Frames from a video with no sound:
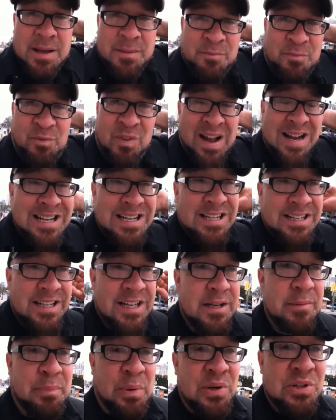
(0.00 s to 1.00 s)
I'm
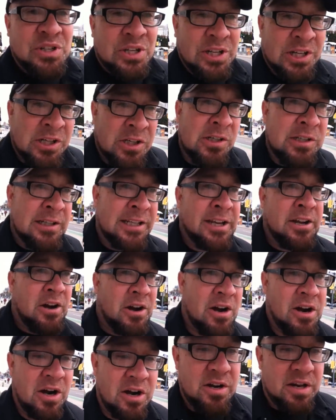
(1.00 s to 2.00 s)
finding it particularly
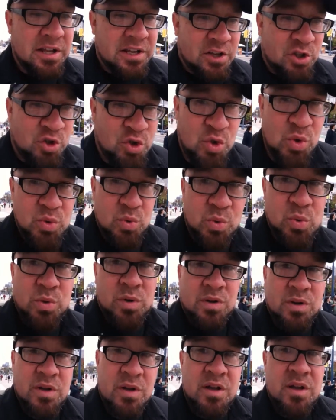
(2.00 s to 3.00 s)
hard
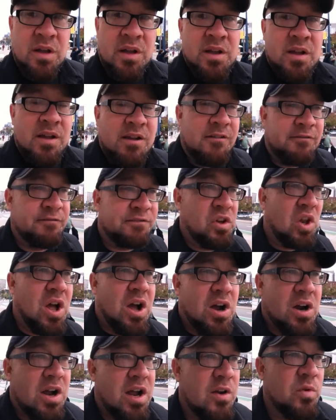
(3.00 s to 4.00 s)
to
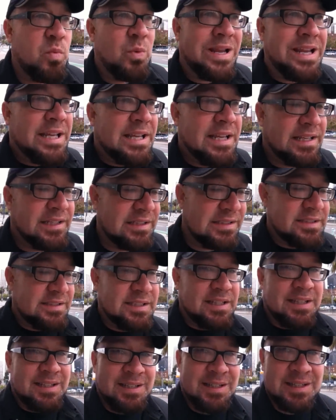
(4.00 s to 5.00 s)
vlog on
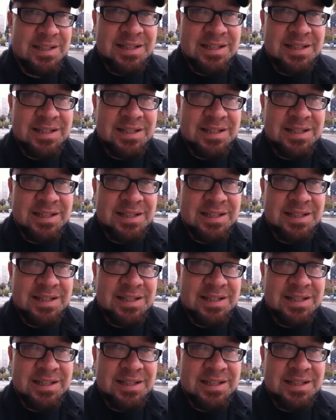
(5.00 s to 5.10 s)
weekends.